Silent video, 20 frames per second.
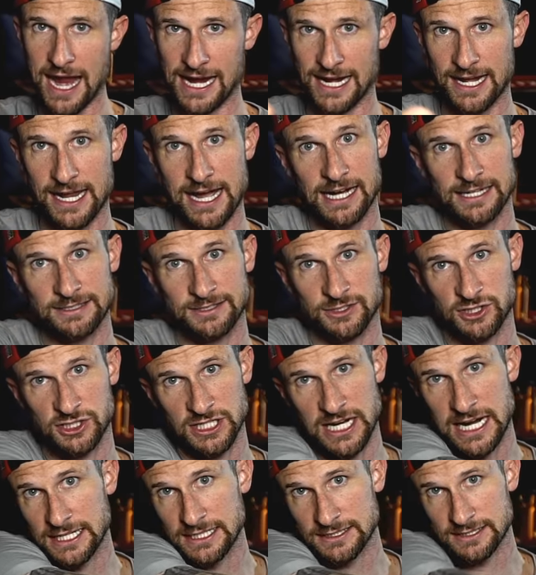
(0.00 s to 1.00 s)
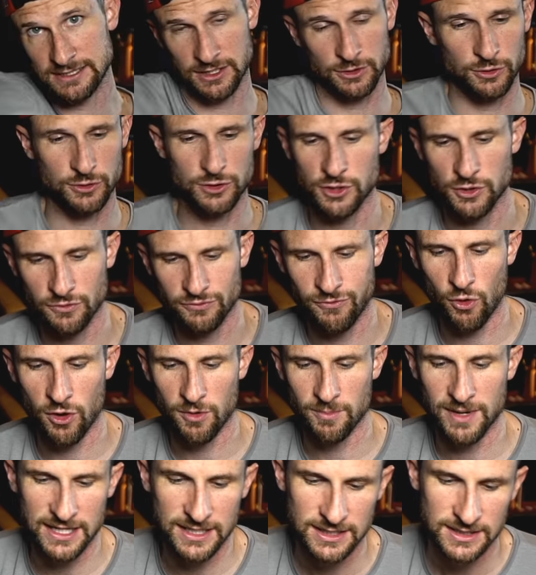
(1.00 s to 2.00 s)
Anheuser shots, it'll do
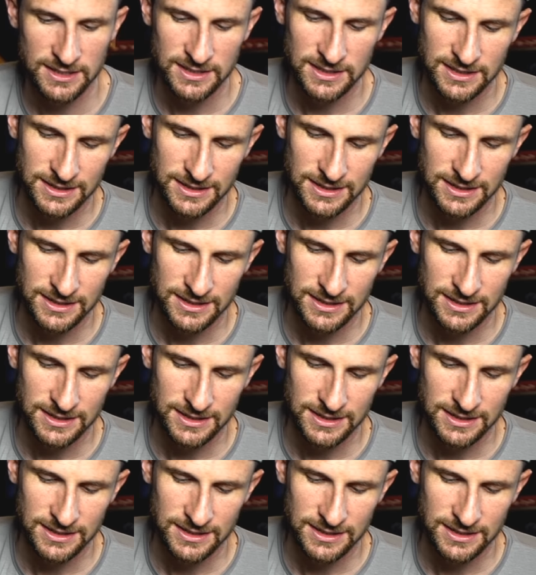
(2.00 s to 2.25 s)
for me.